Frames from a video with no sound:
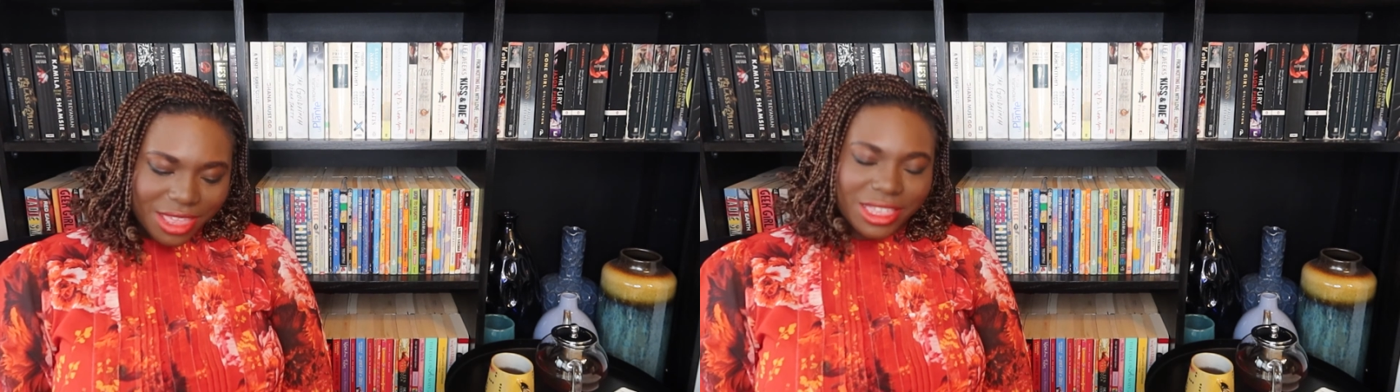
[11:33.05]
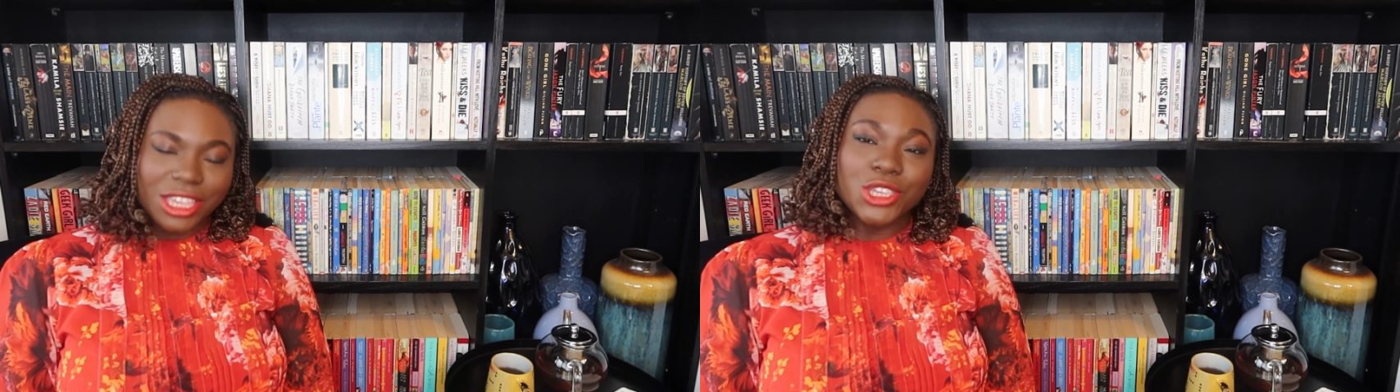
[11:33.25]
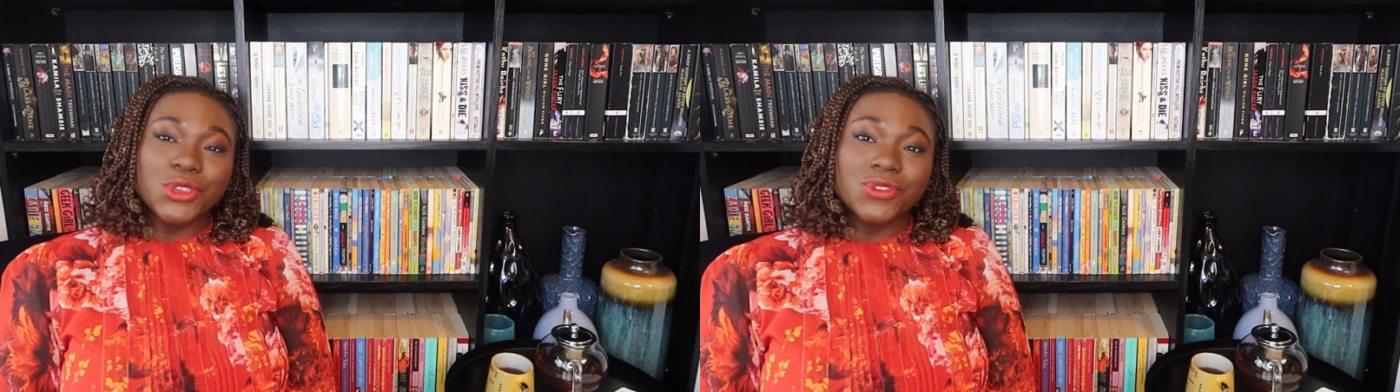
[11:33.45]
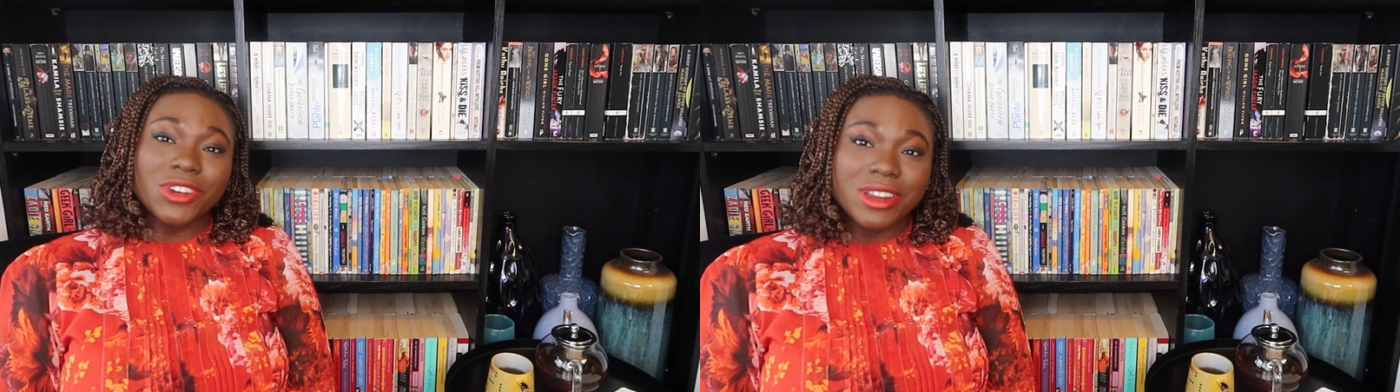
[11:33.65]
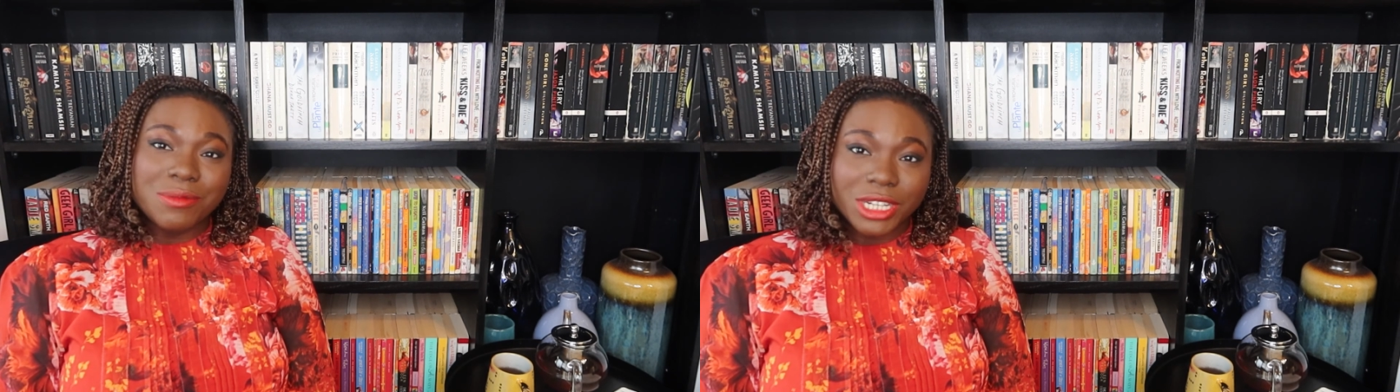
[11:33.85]
Thank you
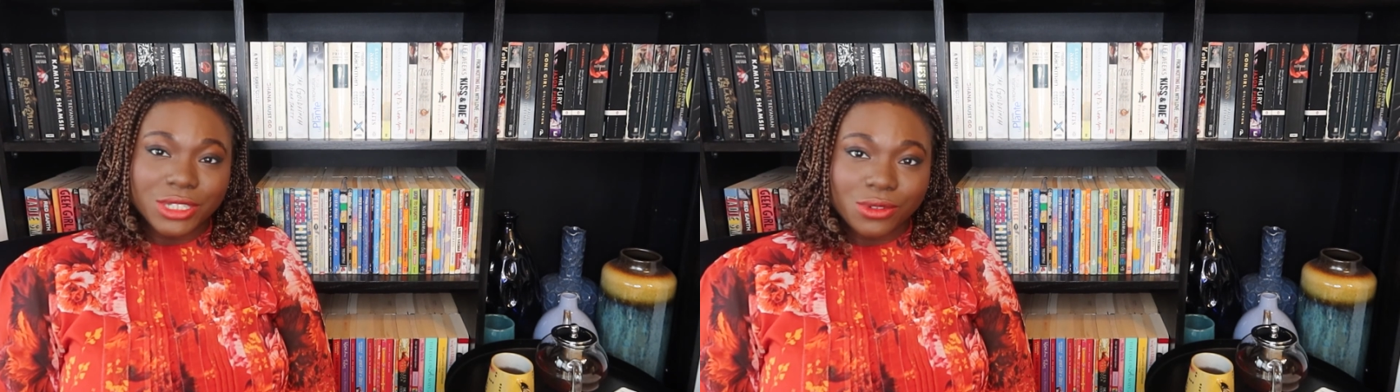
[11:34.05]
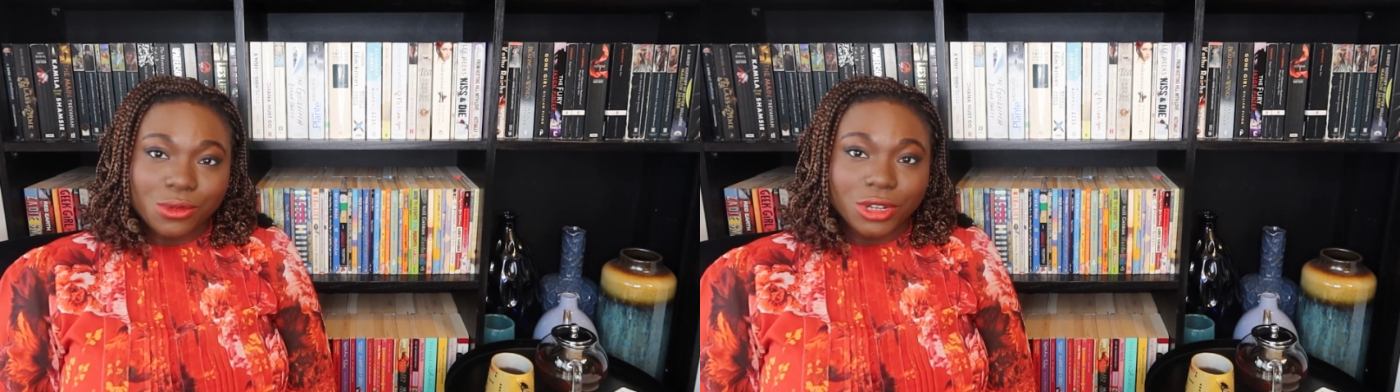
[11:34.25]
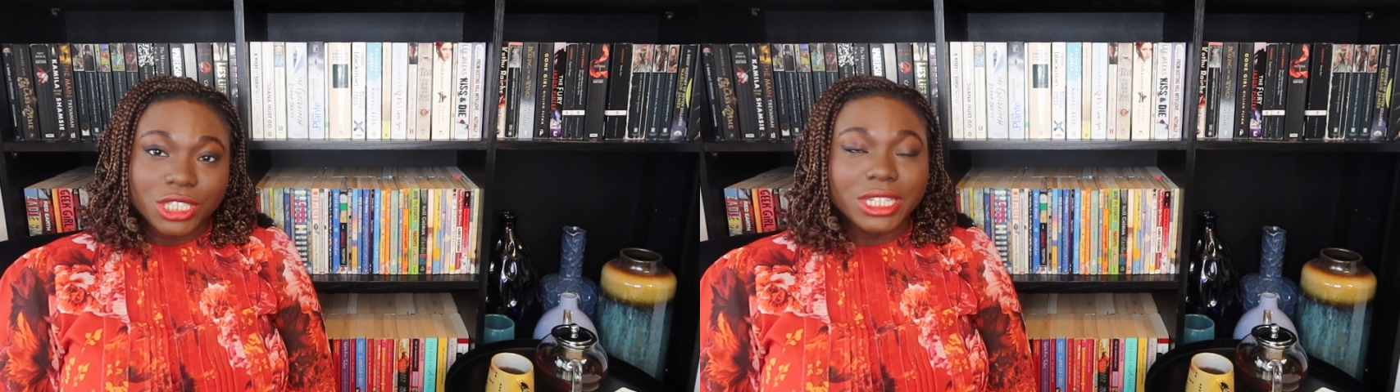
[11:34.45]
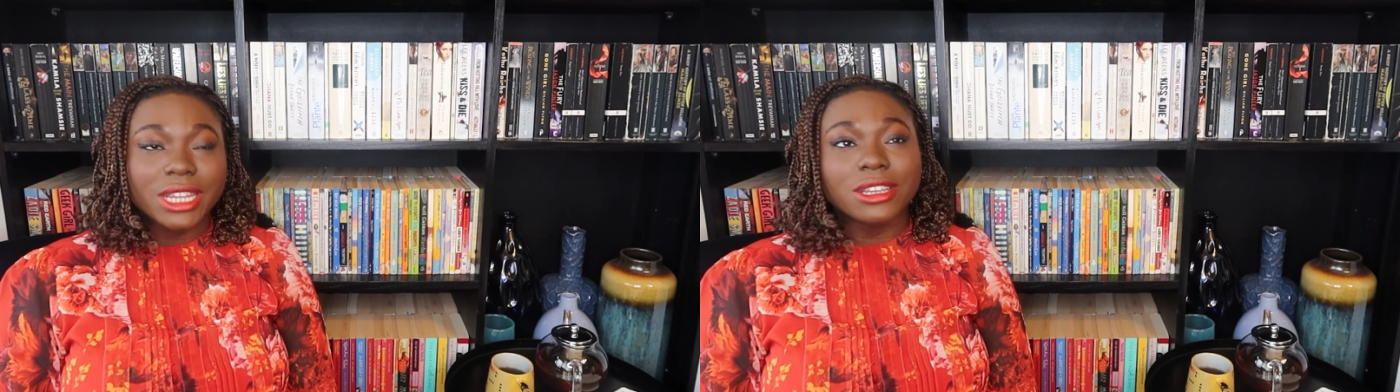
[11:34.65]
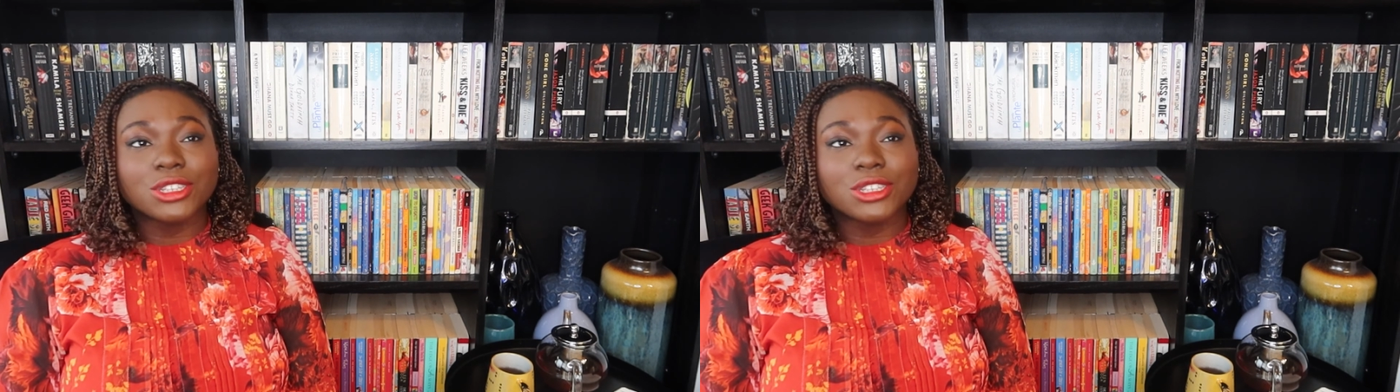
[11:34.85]
very much for watching.